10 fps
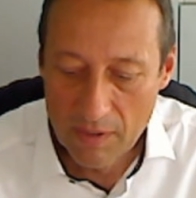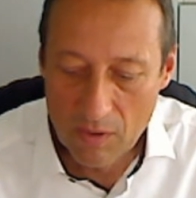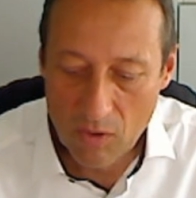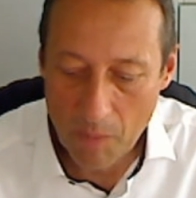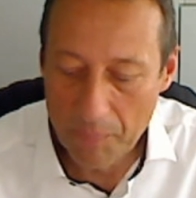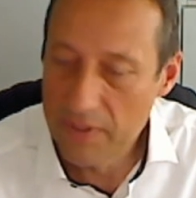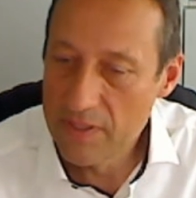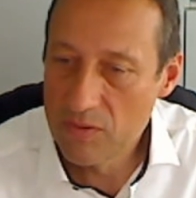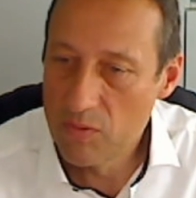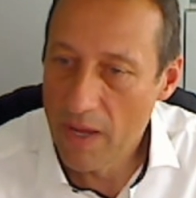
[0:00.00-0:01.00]

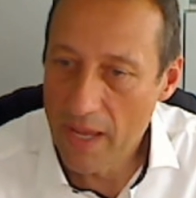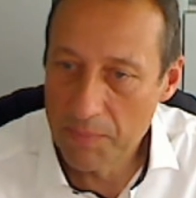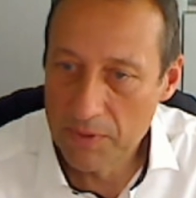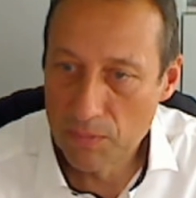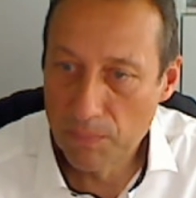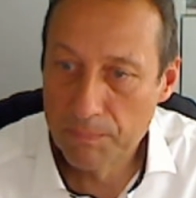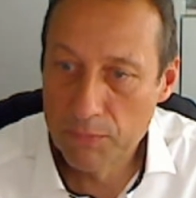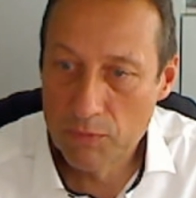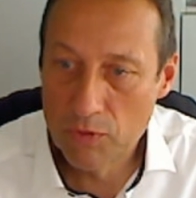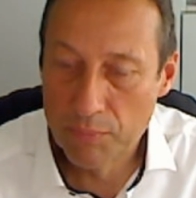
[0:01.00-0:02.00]
companies who are able
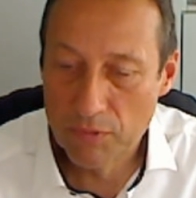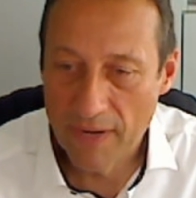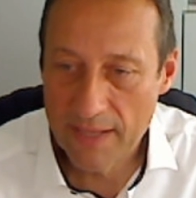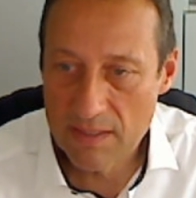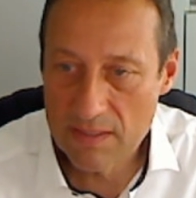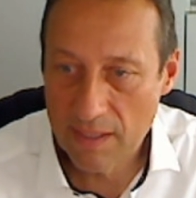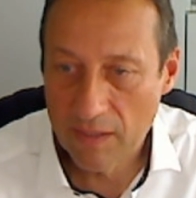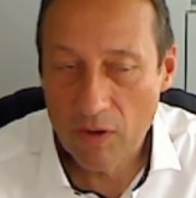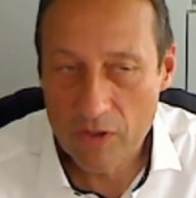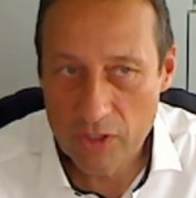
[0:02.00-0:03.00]
to provide this
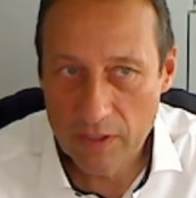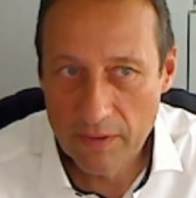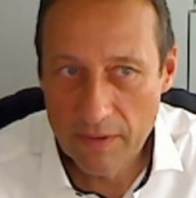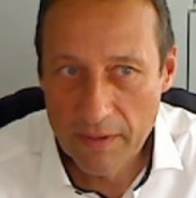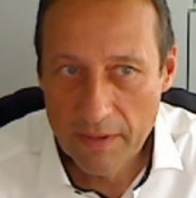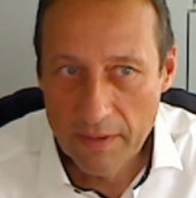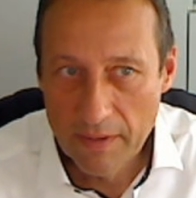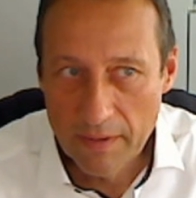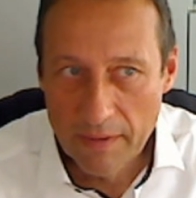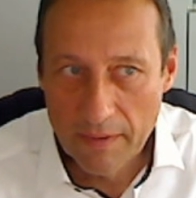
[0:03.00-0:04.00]
technology.
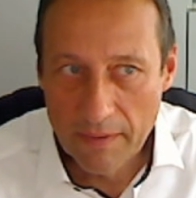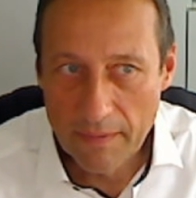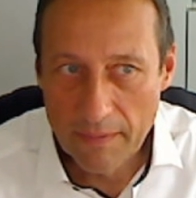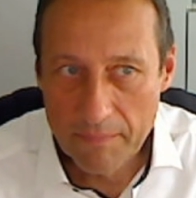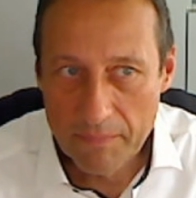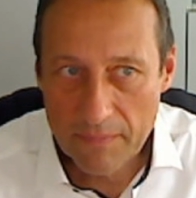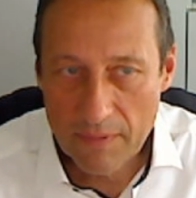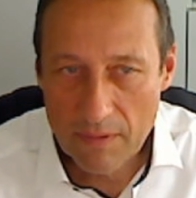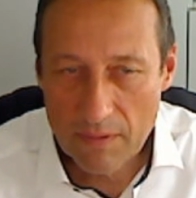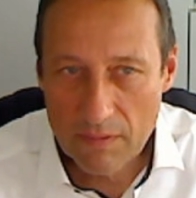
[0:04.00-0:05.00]

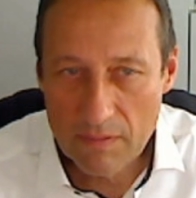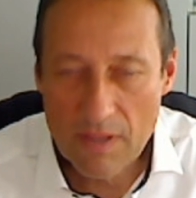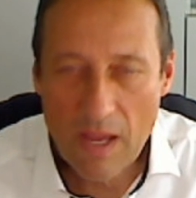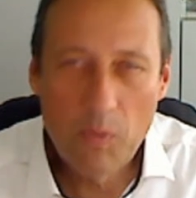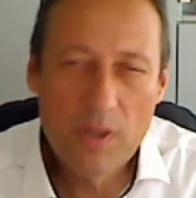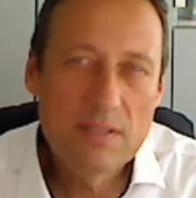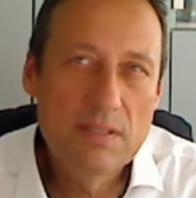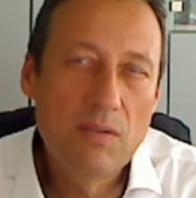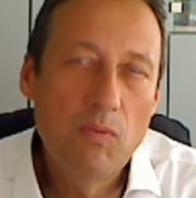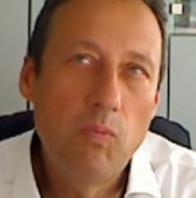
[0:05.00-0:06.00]
Yeah, what is
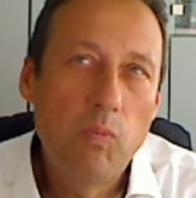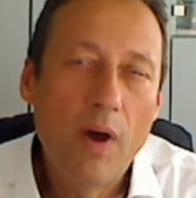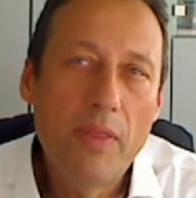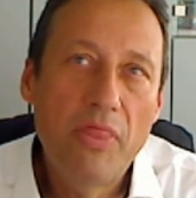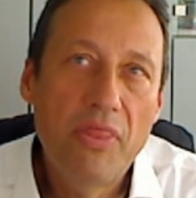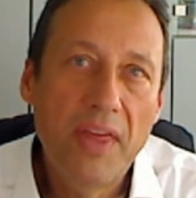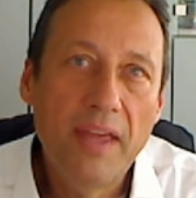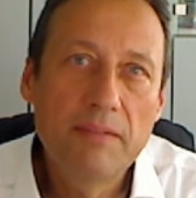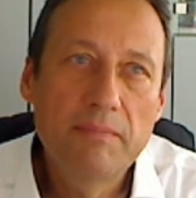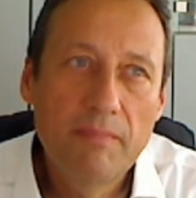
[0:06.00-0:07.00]
the one
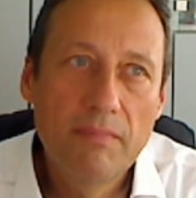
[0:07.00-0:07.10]
thing?